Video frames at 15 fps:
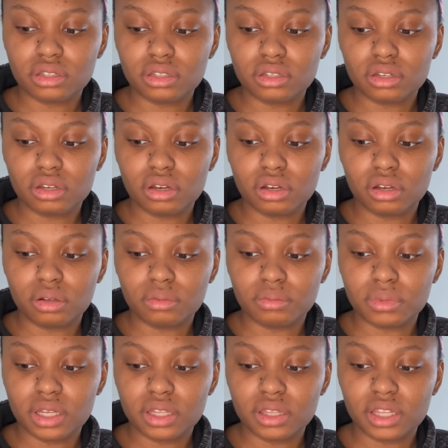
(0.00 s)

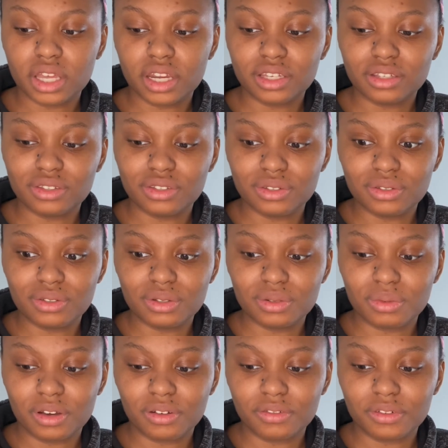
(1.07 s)
that didn't do too
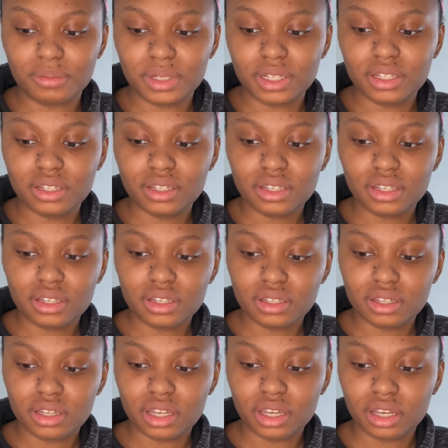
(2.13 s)
well for me.
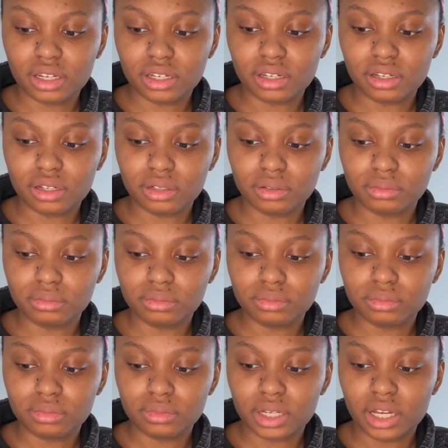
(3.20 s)
And
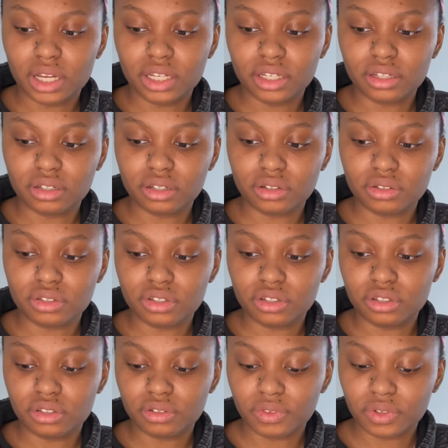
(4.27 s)
I couldn't go to the
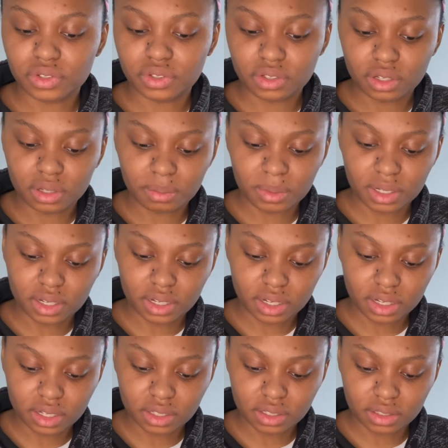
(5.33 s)
university
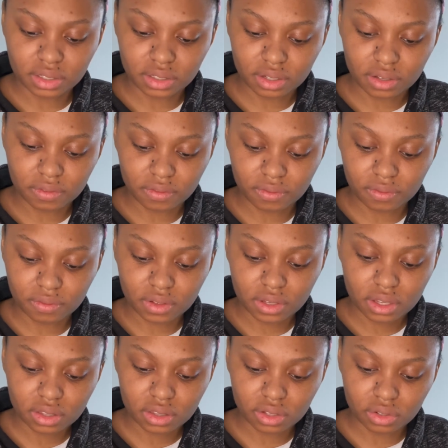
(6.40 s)
because of
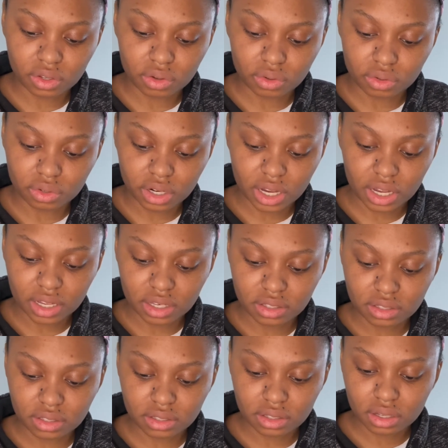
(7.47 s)
the low
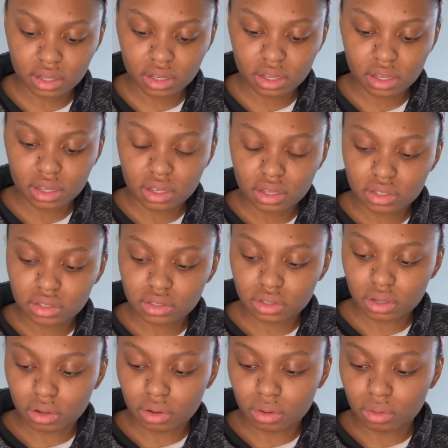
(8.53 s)
grades.
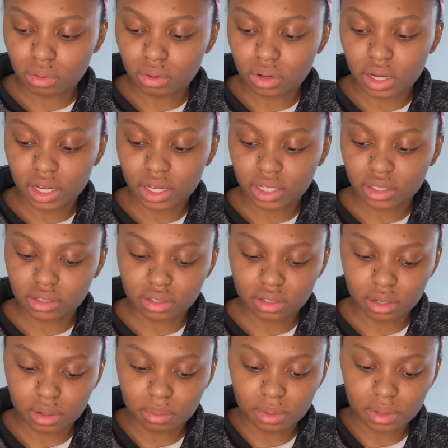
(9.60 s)
So I ended
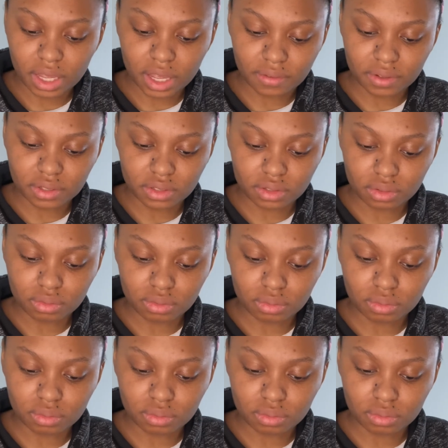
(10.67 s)
up having to